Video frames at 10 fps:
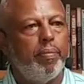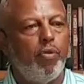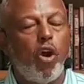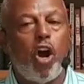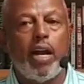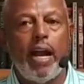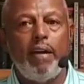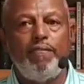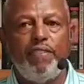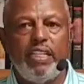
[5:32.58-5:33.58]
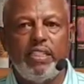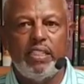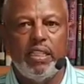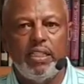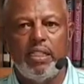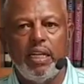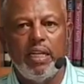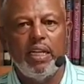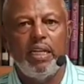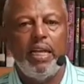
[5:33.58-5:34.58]
wrought iron fence is,
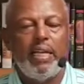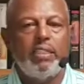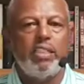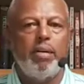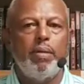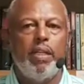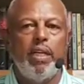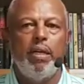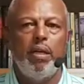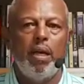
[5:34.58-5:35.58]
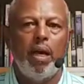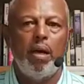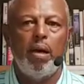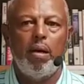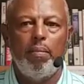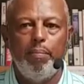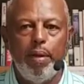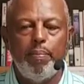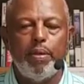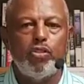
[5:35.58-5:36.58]
that some of the uh,
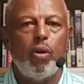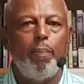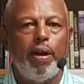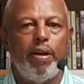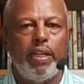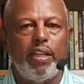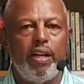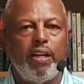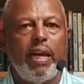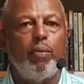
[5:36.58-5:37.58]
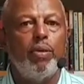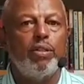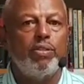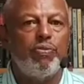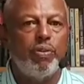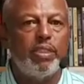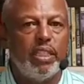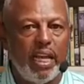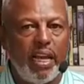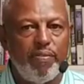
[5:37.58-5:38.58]
members are buried there that were from
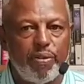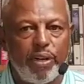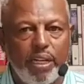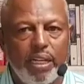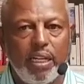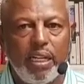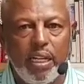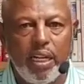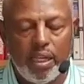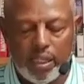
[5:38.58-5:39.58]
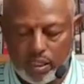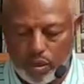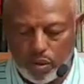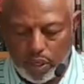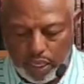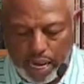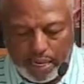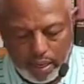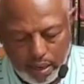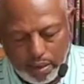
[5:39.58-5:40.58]
slavery. So
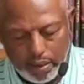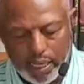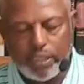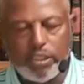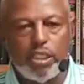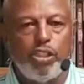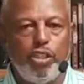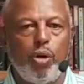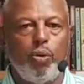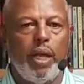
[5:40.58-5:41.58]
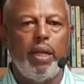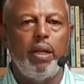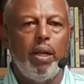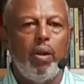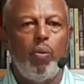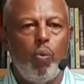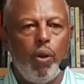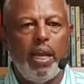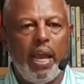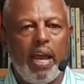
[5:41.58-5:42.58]
that uh, lets us know that
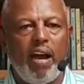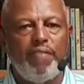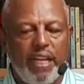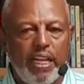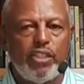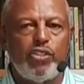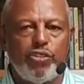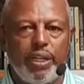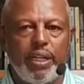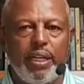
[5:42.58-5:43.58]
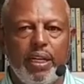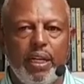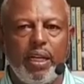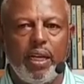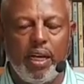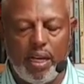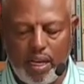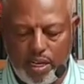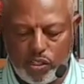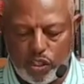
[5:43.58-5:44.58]
we have history.
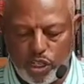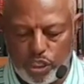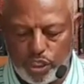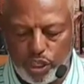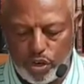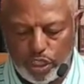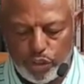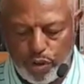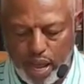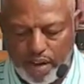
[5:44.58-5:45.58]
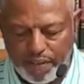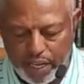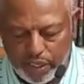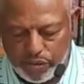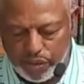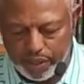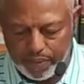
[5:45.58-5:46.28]
And it's good to know that you have history.